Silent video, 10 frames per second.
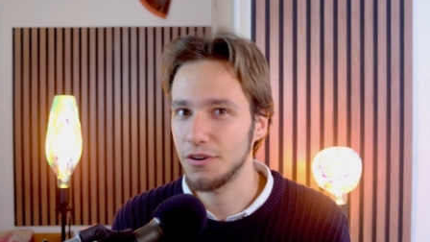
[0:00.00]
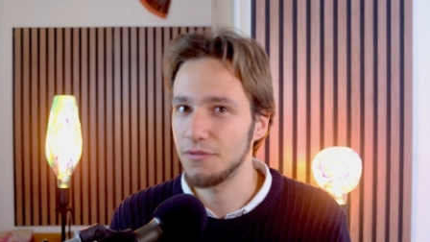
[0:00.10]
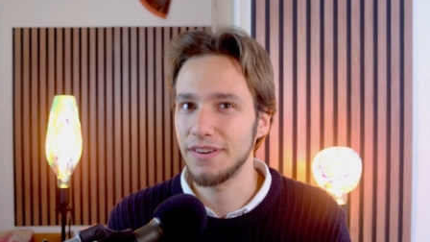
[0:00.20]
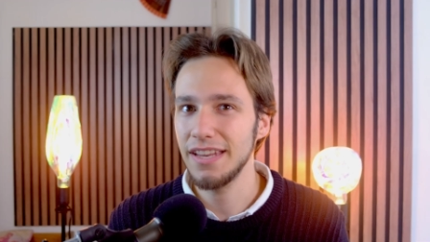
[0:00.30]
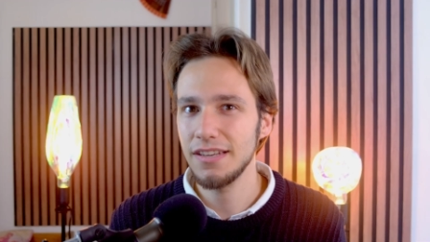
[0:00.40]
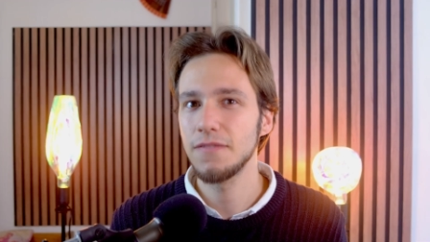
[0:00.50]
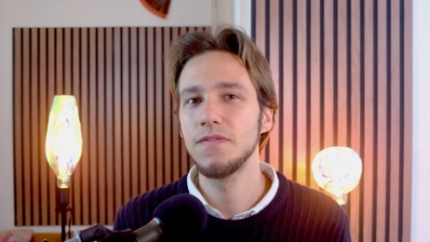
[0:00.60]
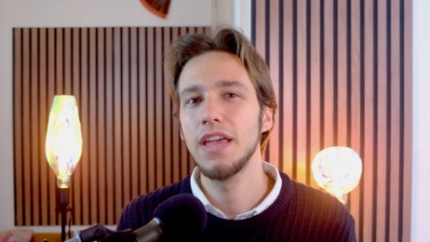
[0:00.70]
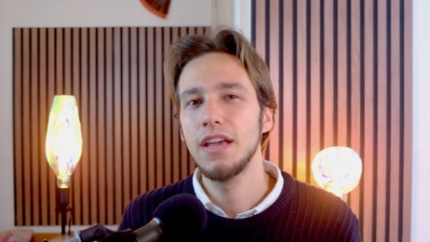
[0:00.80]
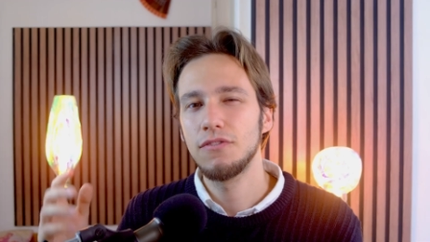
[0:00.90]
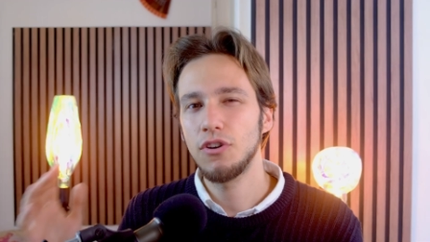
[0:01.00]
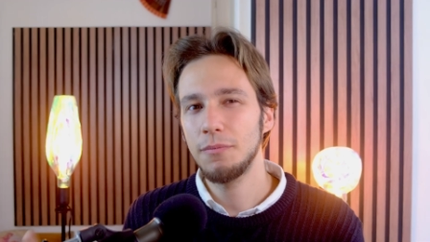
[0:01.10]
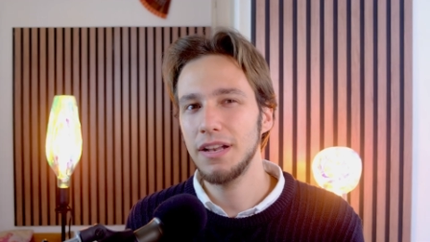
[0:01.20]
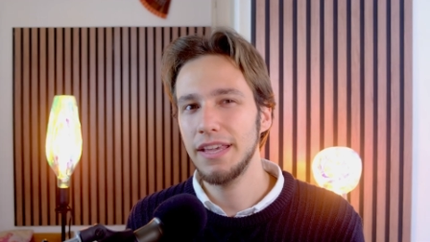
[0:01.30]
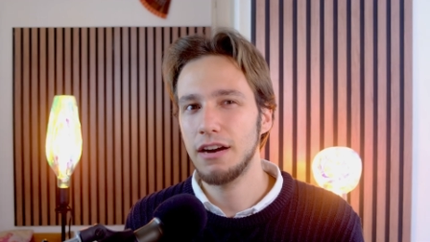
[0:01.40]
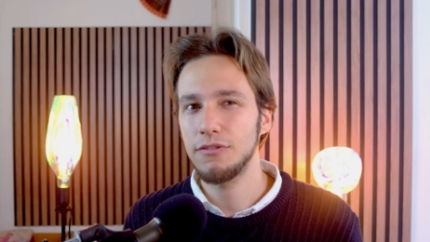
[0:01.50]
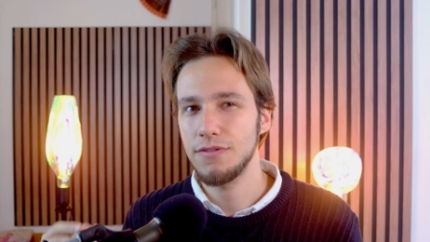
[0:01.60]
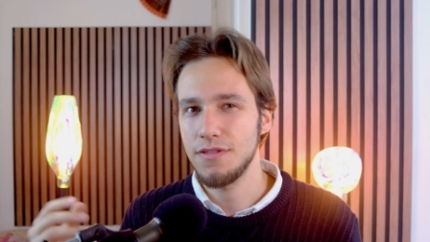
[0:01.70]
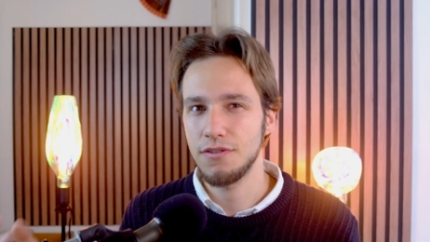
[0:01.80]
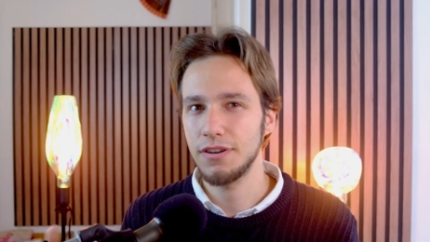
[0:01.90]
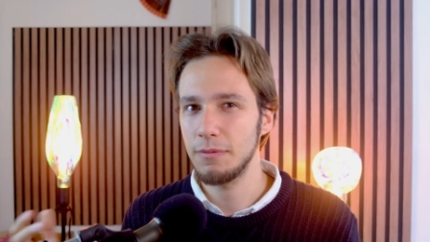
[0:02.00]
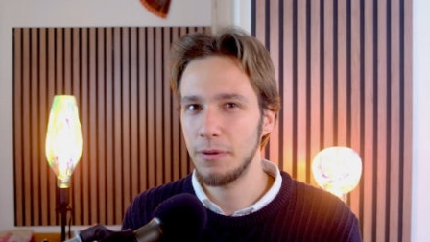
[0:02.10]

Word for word: out of need. Formally, around 30